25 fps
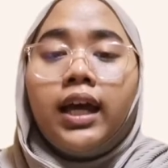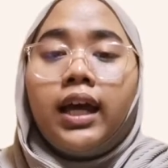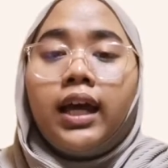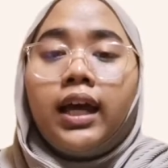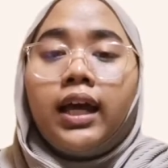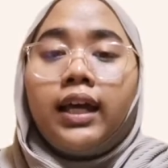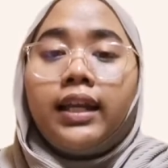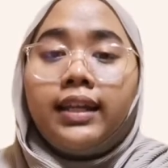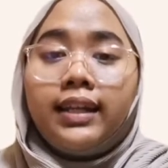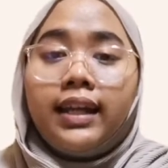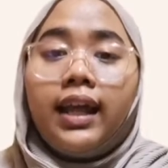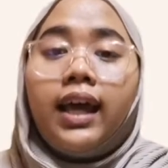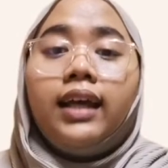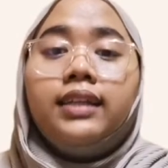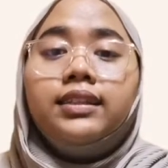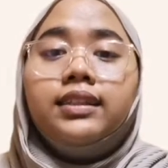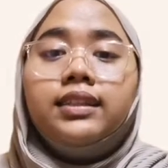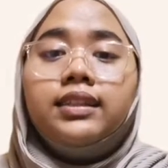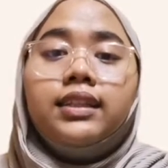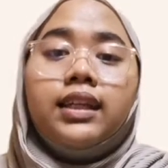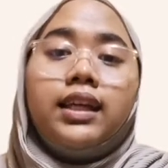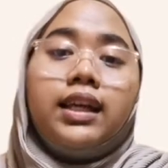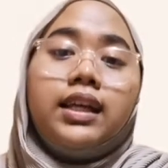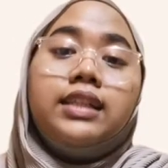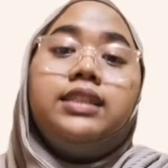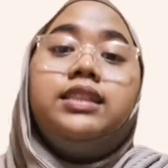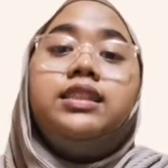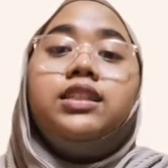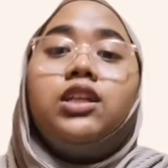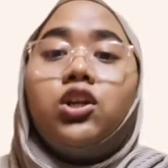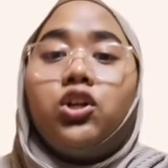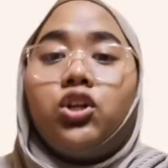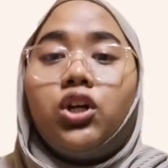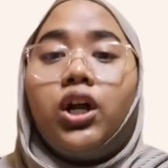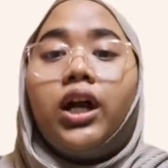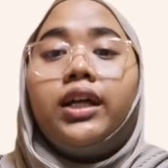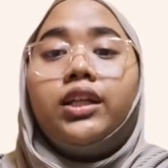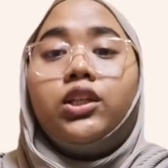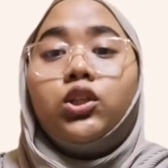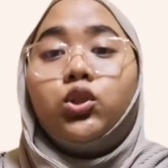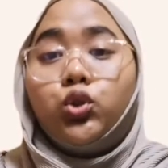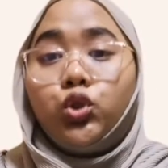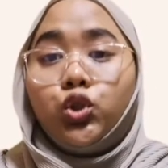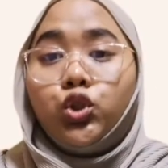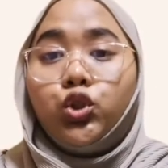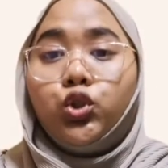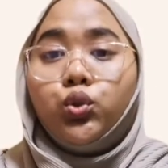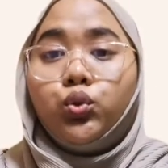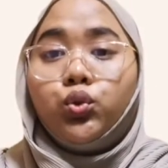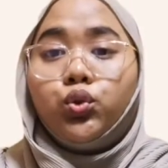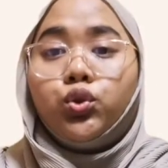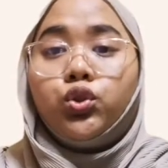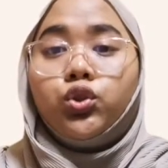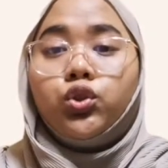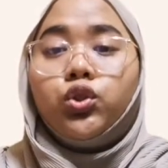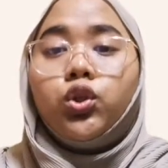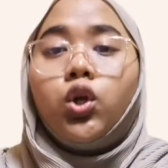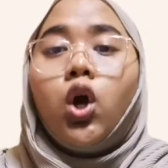Next is the right to choose.